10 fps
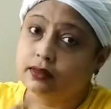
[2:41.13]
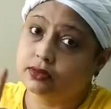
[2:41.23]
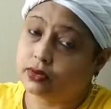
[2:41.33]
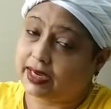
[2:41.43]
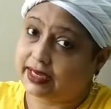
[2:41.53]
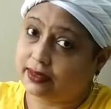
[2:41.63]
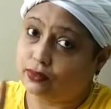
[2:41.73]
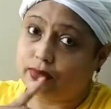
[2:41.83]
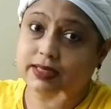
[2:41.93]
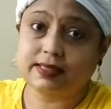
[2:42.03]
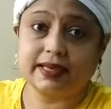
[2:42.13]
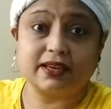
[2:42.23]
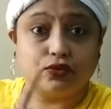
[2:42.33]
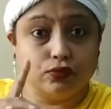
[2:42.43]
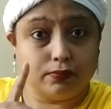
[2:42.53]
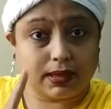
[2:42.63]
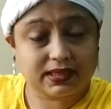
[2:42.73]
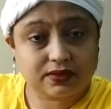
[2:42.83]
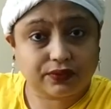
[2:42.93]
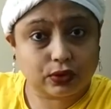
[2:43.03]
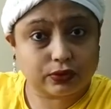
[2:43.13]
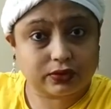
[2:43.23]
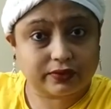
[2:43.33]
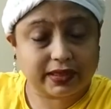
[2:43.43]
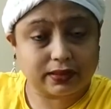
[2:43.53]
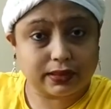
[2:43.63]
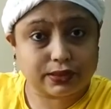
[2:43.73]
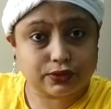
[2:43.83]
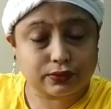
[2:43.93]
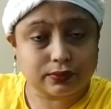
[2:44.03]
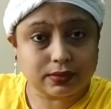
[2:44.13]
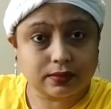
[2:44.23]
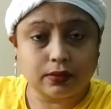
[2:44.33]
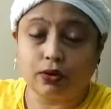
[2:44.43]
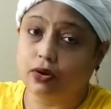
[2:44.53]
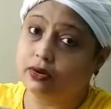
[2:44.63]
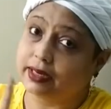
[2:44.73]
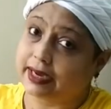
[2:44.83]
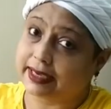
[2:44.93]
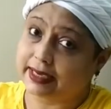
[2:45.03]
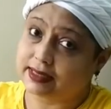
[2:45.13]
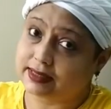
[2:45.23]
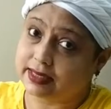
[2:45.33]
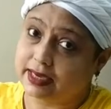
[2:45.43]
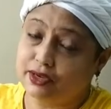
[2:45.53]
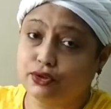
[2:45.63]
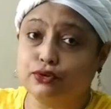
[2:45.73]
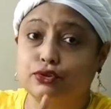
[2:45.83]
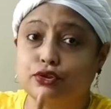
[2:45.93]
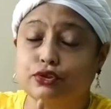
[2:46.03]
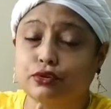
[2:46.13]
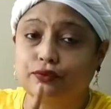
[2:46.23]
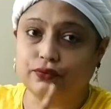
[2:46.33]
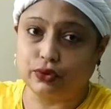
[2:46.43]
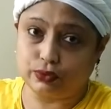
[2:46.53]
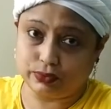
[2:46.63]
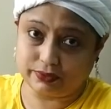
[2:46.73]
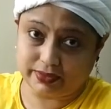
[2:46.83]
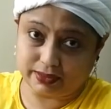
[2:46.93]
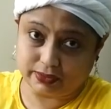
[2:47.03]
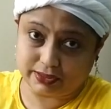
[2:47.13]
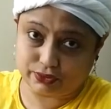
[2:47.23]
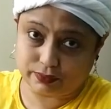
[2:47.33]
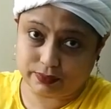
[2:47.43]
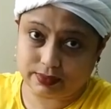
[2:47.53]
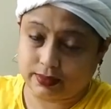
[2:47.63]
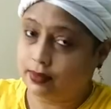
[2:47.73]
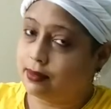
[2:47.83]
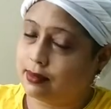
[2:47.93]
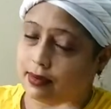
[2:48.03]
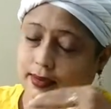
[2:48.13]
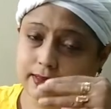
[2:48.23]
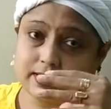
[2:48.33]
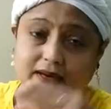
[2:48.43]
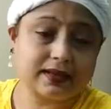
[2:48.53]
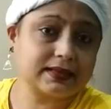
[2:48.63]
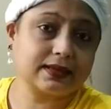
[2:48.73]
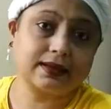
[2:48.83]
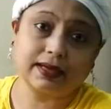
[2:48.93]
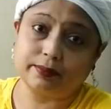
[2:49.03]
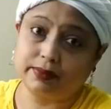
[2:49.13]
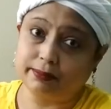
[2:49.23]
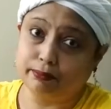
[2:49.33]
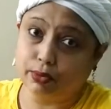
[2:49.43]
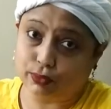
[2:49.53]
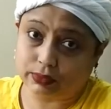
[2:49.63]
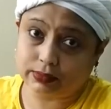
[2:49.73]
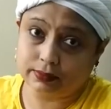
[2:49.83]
so I can only say you must follow the regulations or I can say you should follow the regulations. I can't club them both.